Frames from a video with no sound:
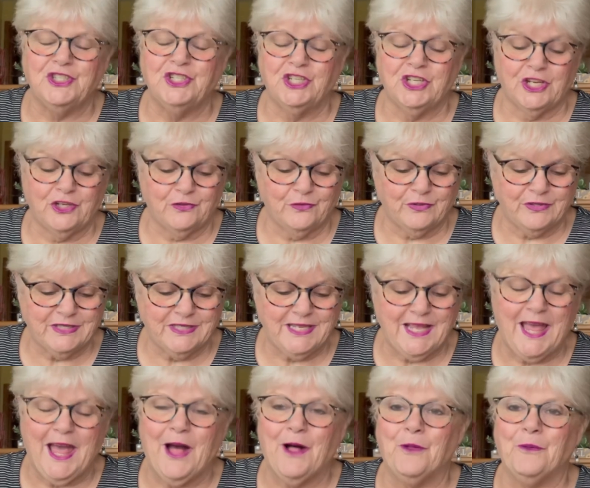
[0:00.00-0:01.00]
generous
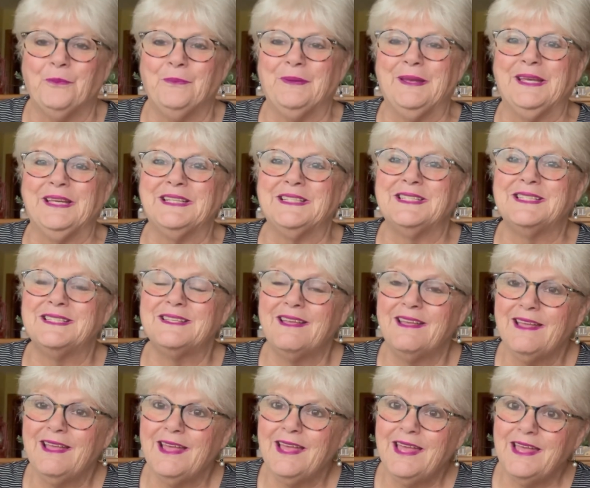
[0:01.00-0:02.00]
helpings.
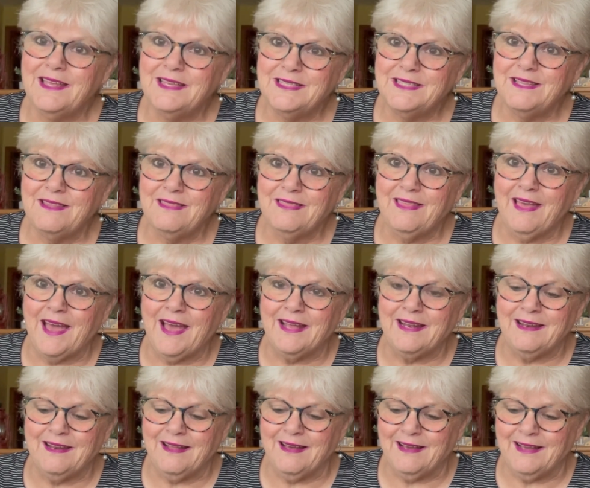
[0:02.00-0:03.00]
Isn't that
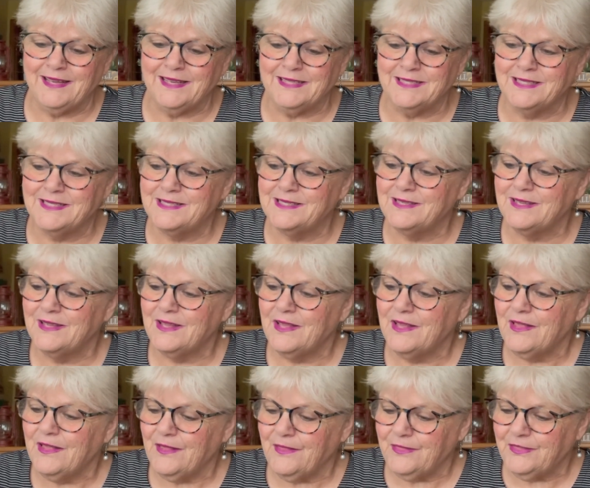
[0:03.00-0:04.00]
nice?
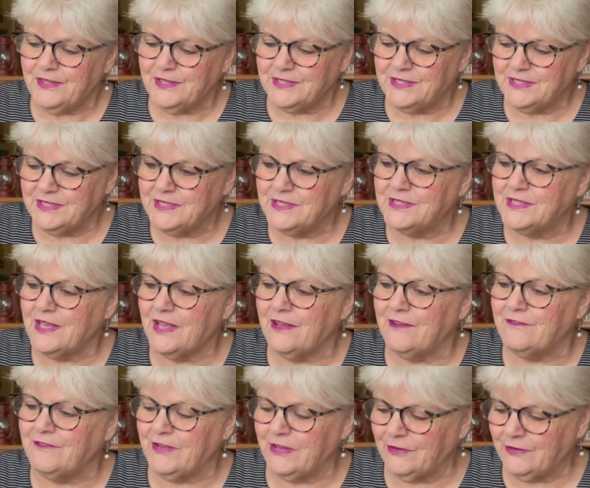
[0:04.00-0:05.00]
This is a
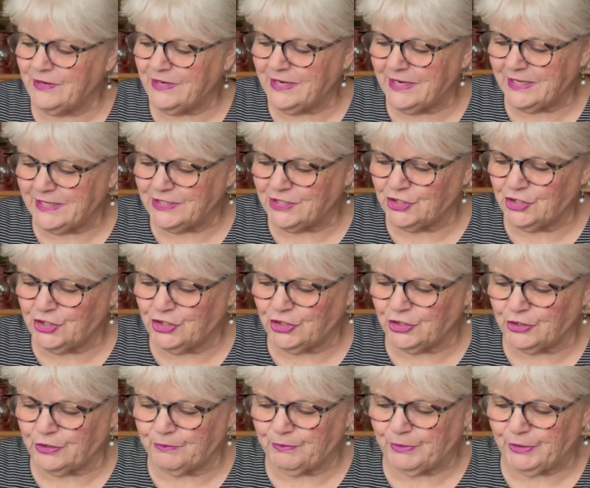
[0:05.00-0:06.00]
very nice
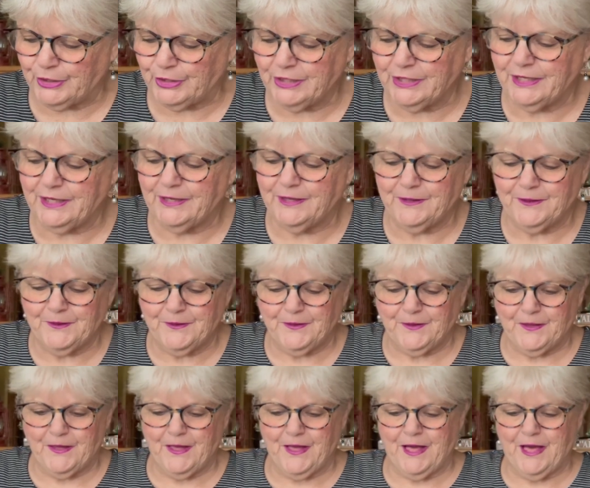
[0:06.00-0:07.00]
cookbook.
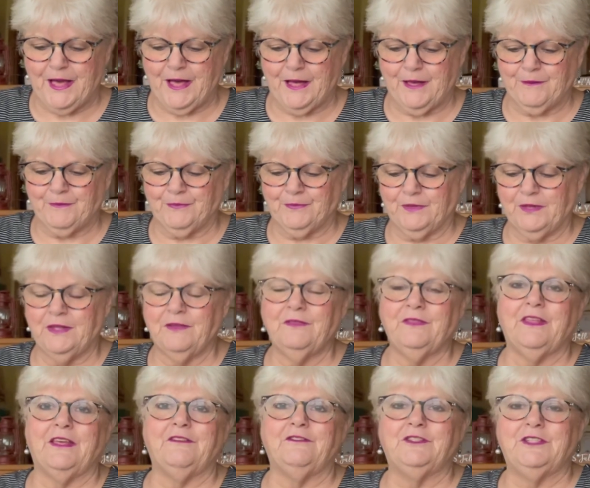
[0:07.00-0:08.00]
Um,
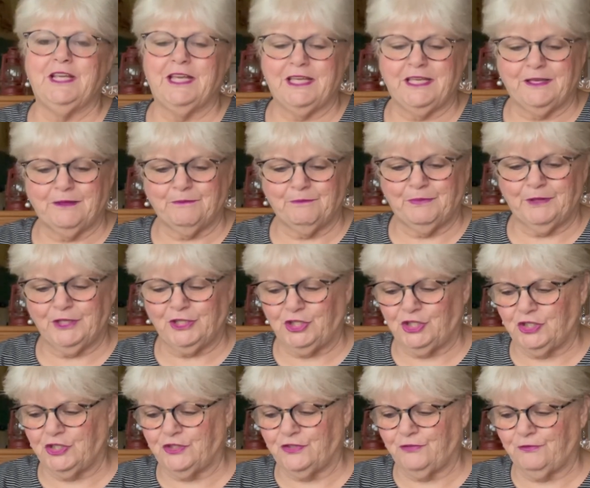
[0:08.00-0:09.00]
they've taken
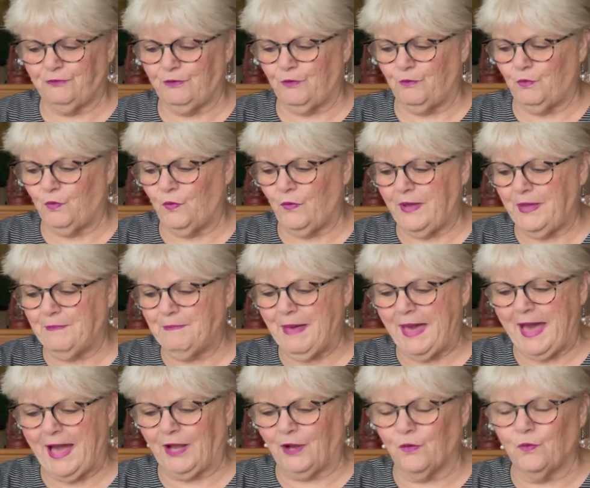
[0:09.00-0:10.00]
pictures from way
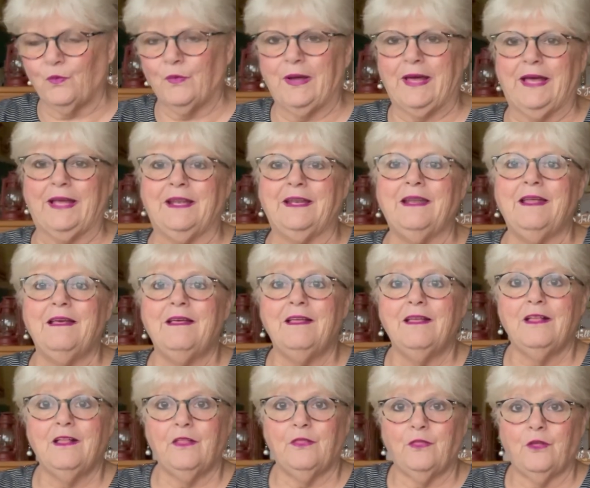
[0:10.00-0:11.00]
back when
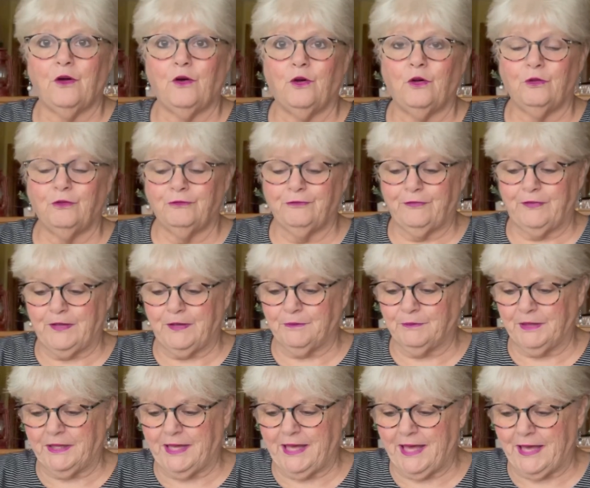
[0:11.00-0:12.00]
the whole
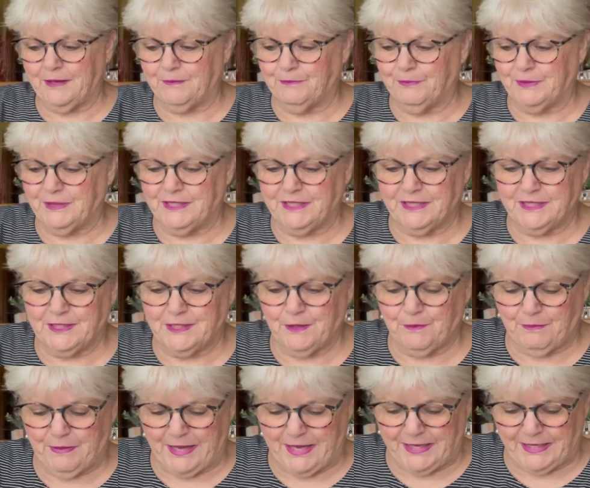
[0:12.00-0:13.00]
family had
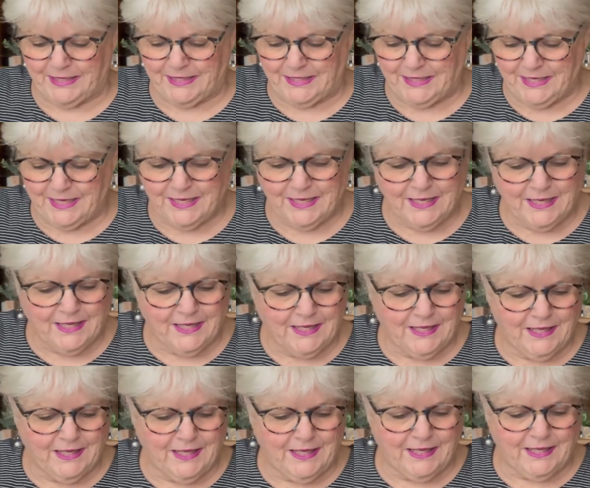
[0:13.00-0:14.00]
participated
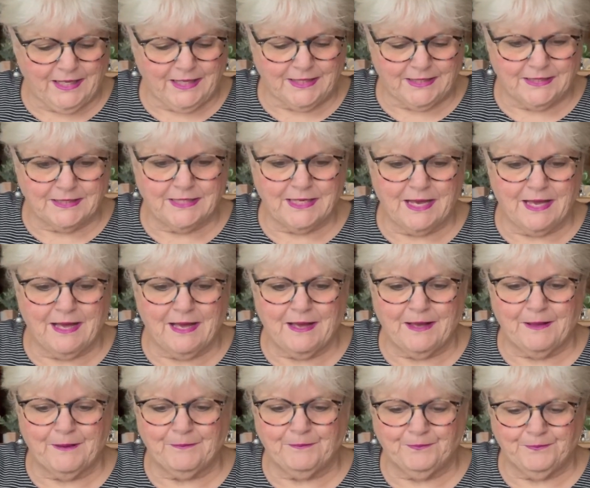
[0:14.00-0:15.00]
and
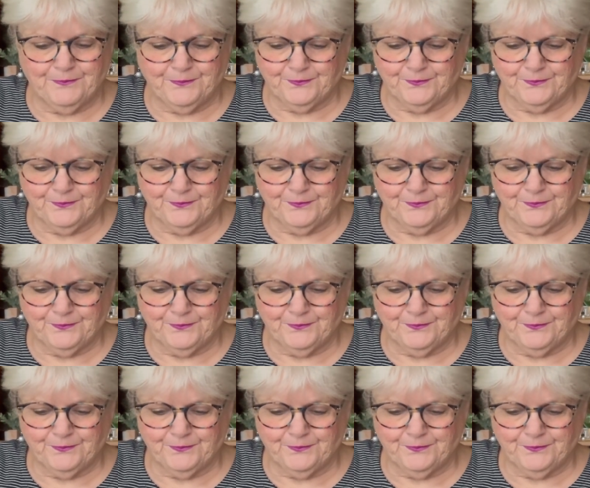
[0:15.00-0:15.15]
um,